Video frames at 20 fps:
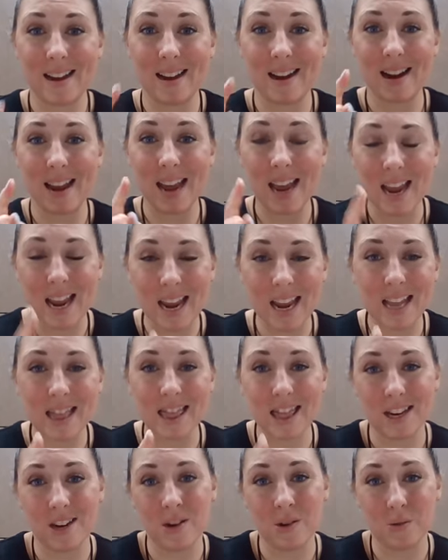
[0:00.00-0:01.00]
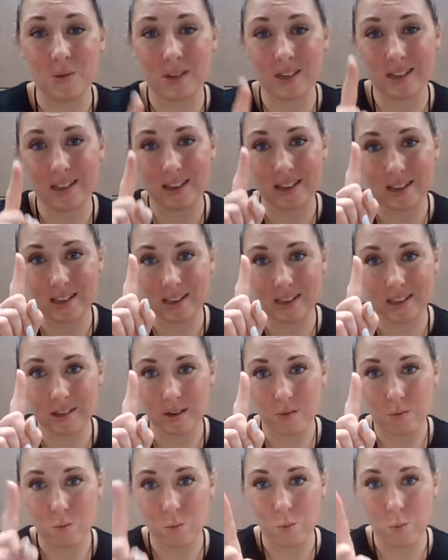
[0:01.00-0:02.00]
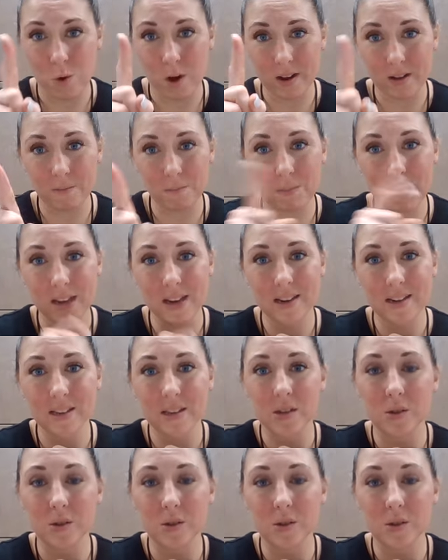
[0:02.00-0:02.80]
an 8th note gets 1 beat.